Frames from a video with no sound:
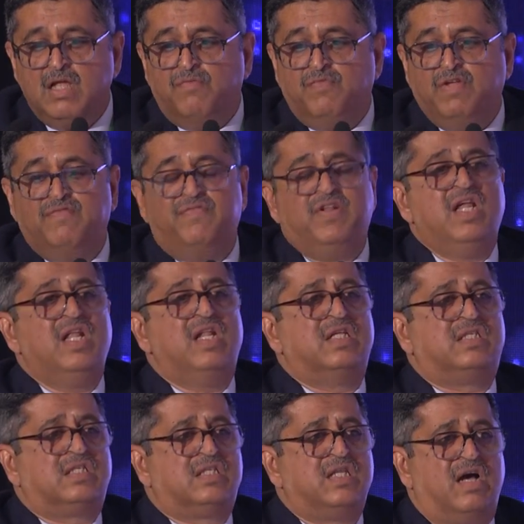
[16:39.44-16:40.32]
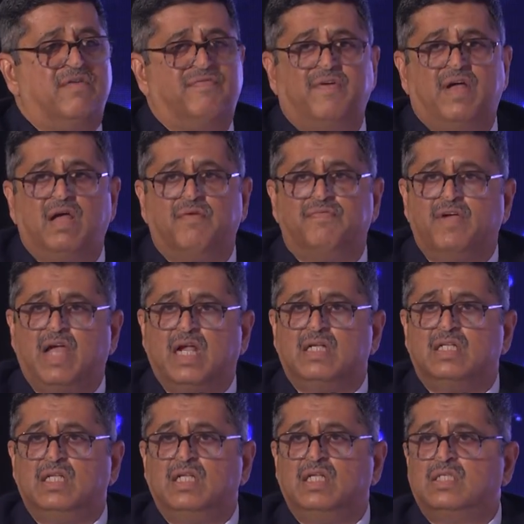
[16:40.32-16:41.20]
We've de-risked our
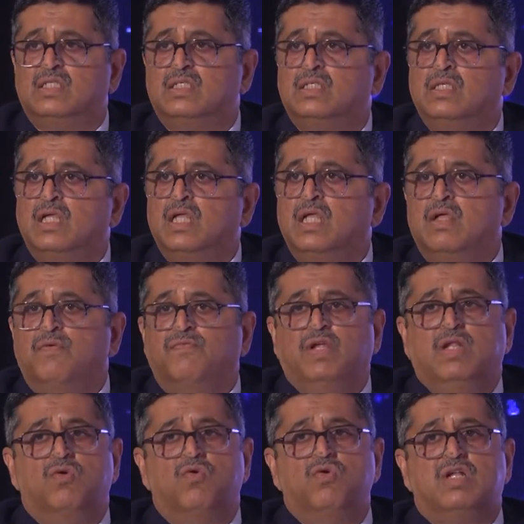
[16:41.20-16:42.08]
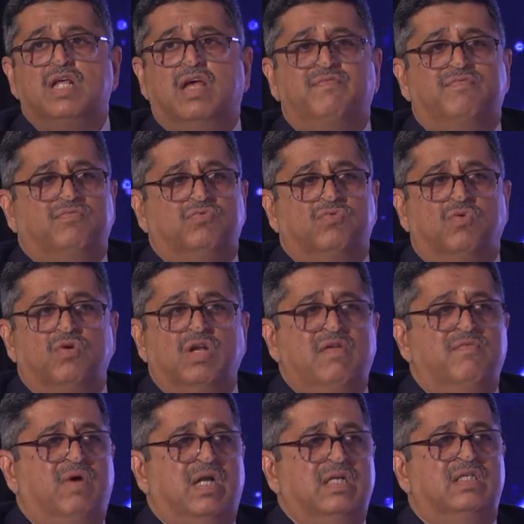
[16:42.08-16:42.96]
factories. We don't have
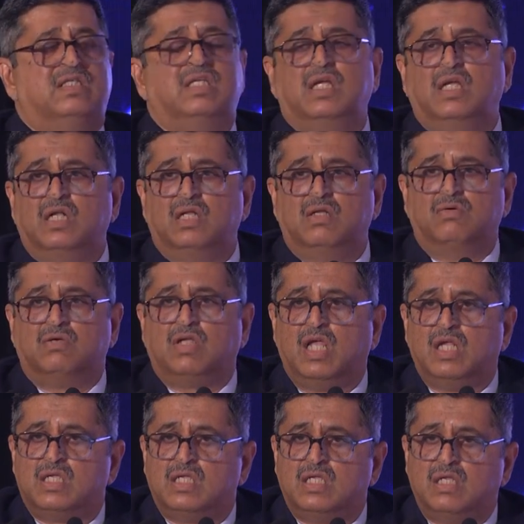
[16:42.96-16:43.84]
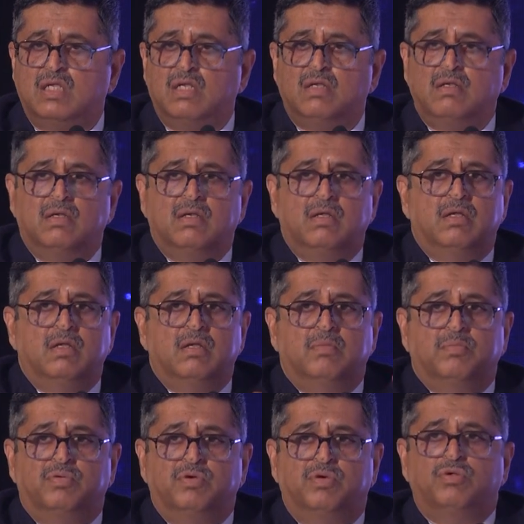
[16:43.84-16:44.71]
only one single location
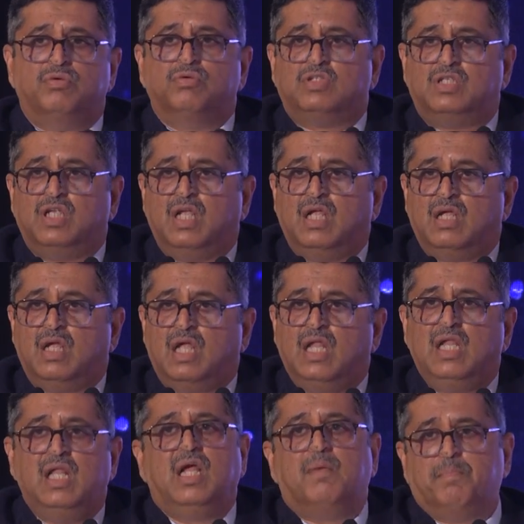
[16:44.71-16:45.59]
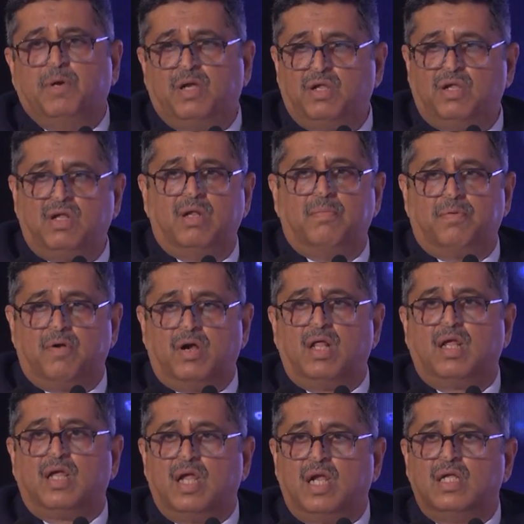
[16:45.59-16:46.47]
producing any particular
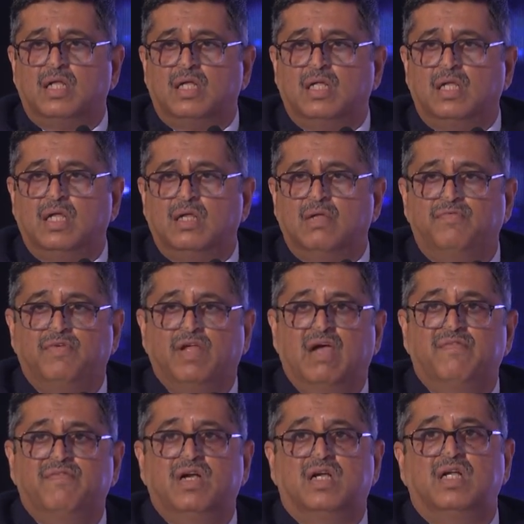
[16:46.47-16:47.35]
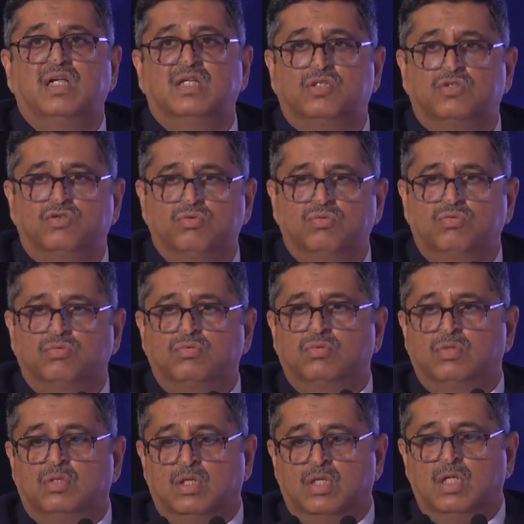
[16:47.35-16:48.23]
product category. We have at least two.
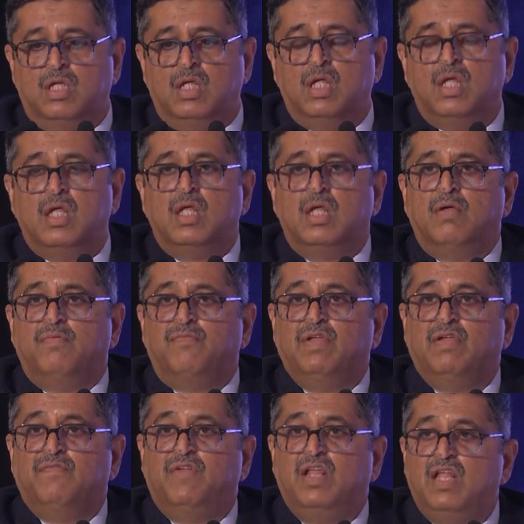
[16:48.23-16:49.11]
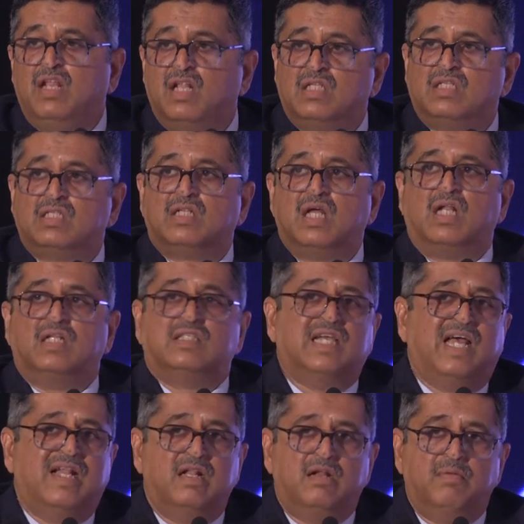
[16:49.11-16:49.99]
We've de-risked our
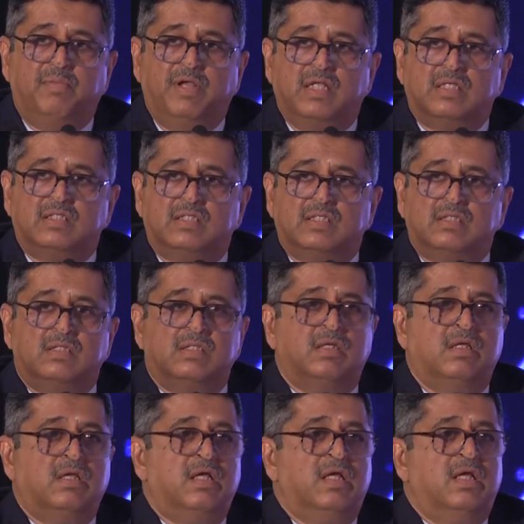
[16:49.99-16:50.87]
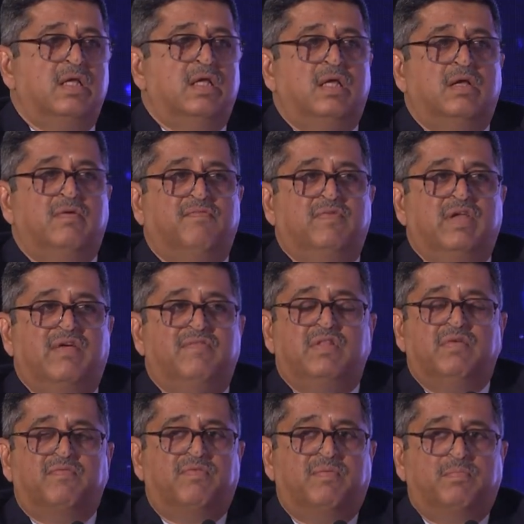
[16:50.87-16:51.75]
channel base. We
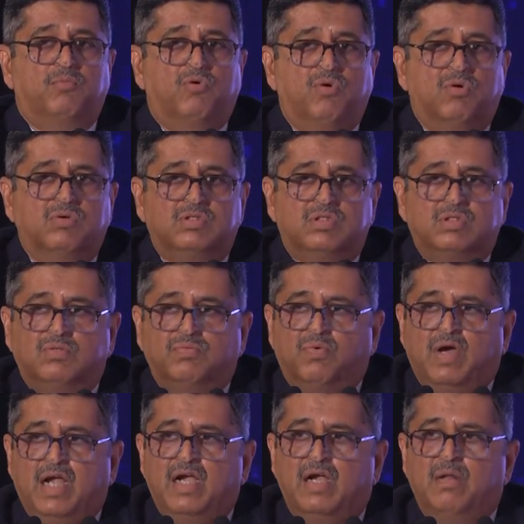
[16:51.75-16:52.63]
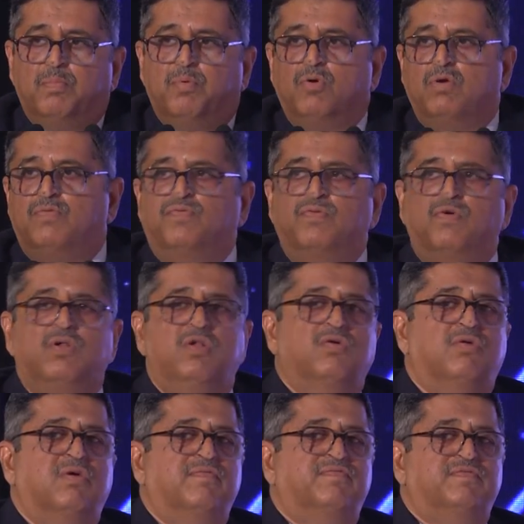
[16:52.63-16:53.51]
have the most wide
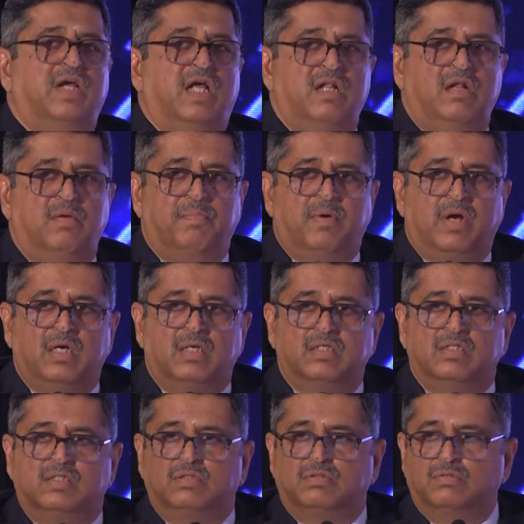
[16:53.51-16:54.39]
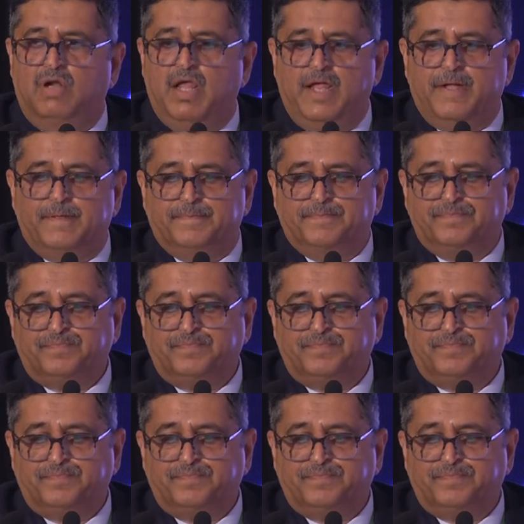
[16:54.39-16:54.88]
portfolio of channel partners today.